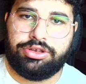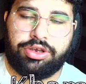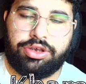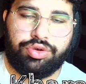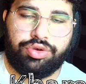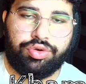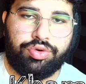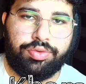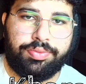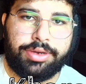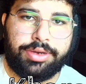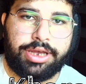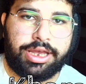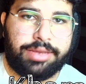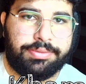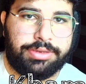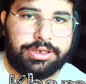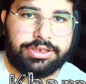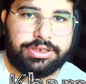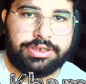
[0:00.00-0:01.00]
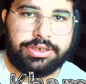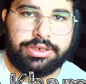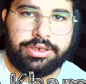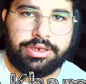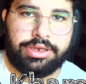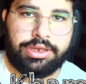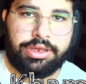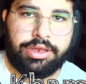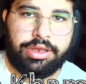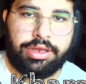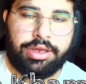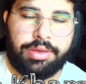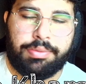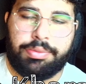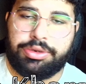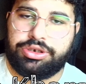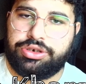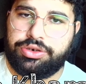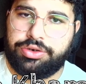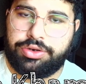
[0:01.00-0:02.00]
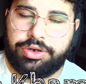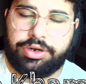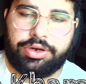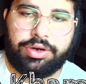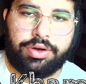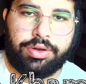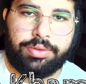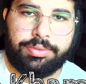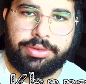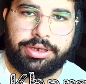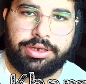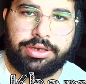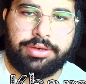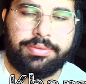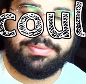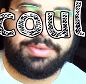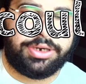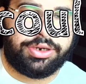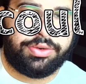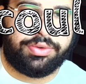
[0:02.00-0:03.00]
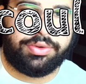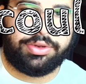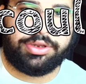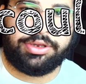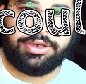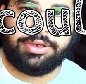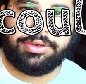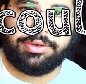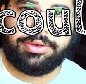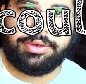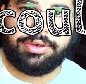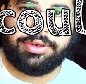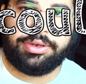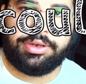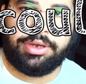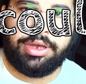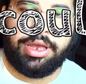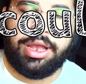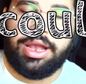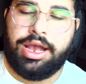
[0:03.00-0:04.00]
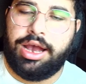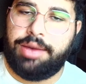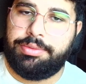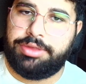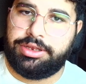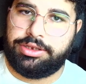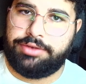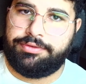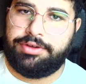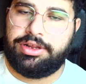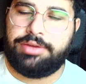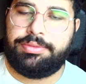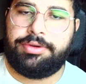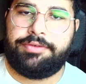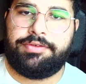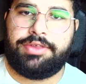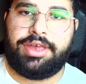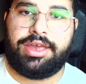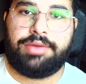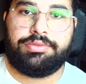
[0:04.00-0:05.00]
Ayub Khamis, but you can call me Birkuli. I'm the developer of the game